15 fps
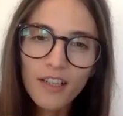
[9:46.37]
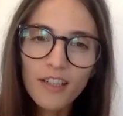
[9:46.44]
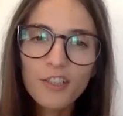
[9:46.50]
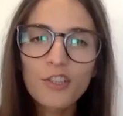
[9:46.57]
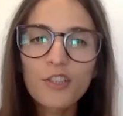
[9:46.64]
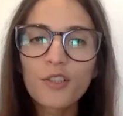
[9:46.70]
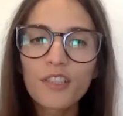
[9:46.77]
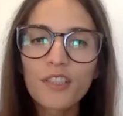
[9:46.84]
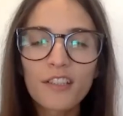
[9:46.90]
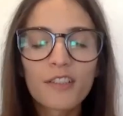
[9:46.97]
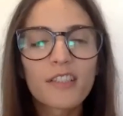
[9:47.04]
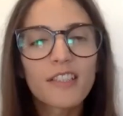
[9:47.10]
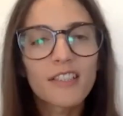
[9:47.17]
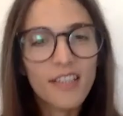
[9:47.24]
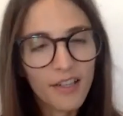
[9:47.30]
So you need a
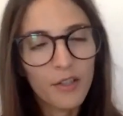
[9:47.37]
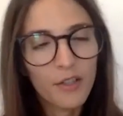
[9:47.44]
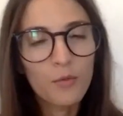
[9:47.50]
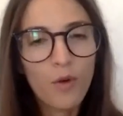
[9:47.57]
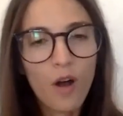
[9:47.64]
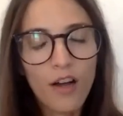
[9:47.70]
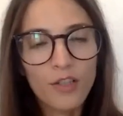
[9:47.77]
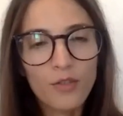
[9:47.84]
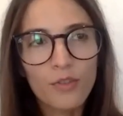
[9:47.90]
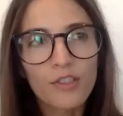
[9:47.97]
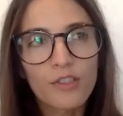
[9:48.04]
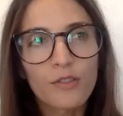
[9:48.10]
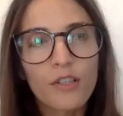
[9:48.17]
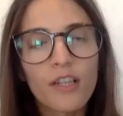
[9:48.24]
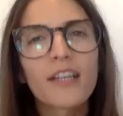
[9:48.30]
second watch
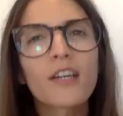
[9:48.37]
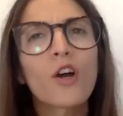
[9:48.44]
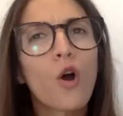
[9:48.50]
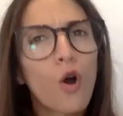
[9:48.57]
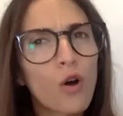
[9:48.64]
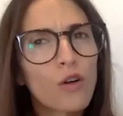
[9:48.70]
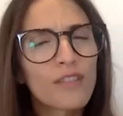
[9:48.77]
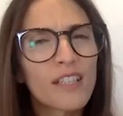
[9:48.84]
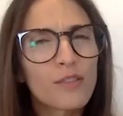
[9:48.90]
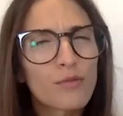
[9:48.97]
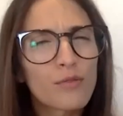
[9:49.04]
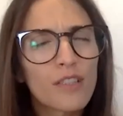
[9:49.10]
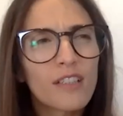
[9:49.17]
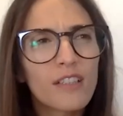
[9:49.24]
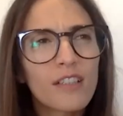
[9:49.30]
once you're like, oh, that's
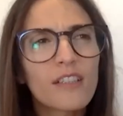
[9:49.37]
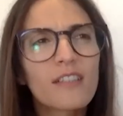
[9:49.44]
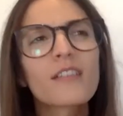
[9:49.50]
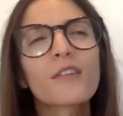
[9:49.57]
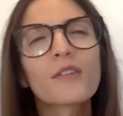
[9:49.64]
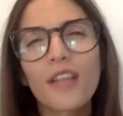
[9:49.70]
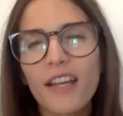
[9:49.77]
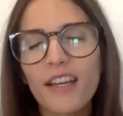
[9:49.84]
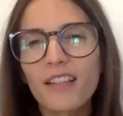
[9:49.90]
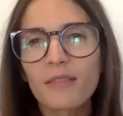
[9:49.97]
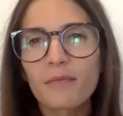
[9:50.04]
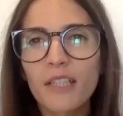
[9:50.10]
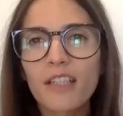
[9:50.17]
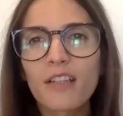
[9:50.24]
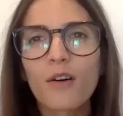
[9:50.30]
what it is. Okay, let
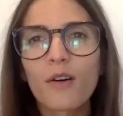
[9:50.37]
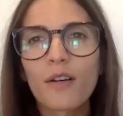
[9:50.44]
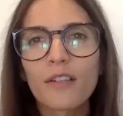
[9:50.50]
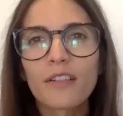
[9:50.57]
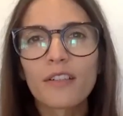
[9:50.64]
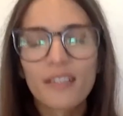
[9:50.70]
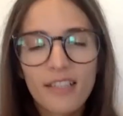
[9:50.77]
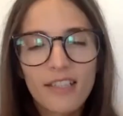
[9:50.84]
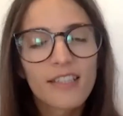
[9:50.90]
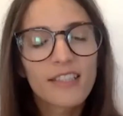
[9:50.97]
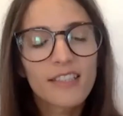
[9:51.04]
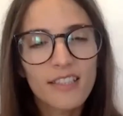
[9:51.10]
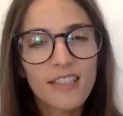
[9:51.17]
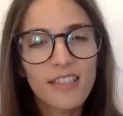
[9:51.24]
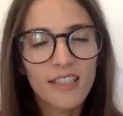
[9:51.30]
me go and
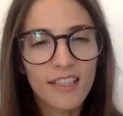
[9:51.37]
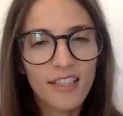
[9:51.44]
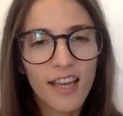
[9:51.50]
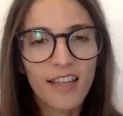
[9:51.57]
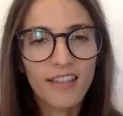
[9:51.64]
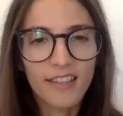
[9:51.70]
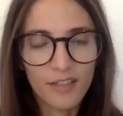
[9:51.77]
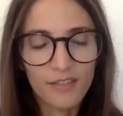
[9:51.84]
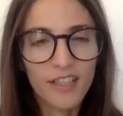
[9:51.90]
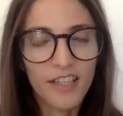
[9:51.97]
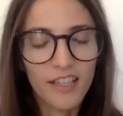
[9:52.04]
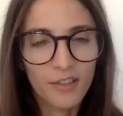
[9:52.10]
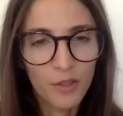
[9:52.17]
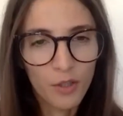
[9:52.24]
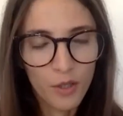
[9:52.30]
see it again now that
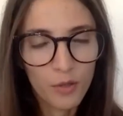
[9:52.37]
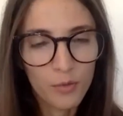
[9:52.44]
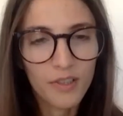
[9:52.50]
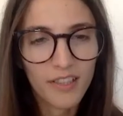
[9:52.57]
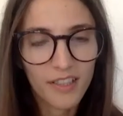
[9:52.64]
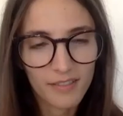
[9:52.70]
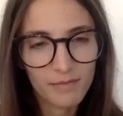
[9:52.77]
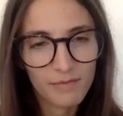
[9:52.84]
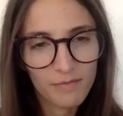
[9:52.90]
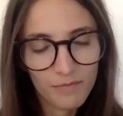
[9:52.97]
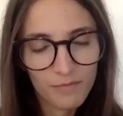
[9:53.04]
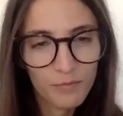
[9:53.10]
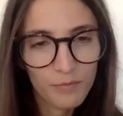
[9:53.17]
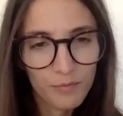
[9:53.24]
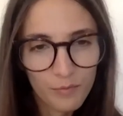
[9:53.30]
I know
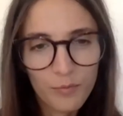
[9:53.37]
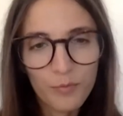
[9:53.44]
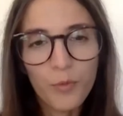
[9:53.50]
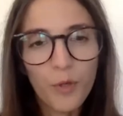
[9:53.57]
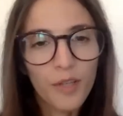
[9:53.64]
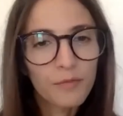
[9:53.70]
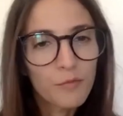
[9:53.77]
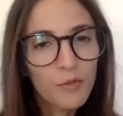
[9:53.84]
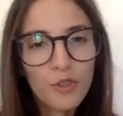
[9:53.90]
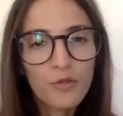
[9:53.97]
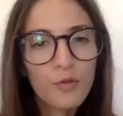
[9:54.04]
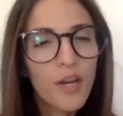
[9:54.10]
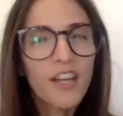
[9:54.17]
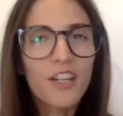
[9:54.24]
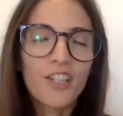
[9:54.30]
what
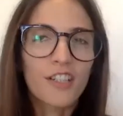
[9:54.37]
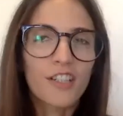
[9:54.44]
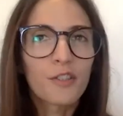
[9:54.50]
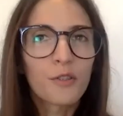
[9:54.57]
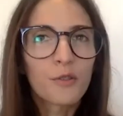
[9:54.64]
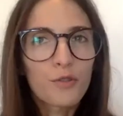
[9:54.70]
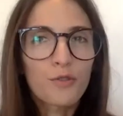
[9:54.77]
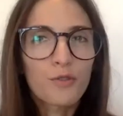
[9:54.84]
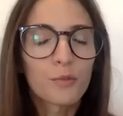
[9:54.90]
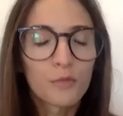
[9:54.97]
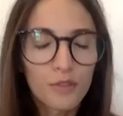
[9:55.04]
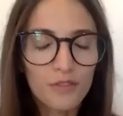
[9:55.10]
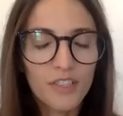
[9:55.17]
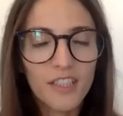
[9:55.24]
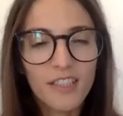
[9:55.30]
strange and unusual
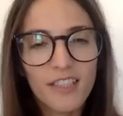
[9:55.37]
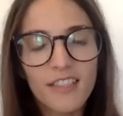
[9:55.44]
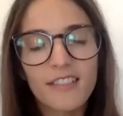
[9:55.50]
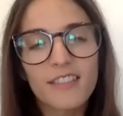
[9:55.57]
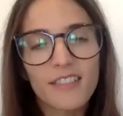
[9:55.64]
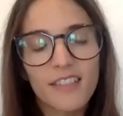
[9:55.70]
movie it is.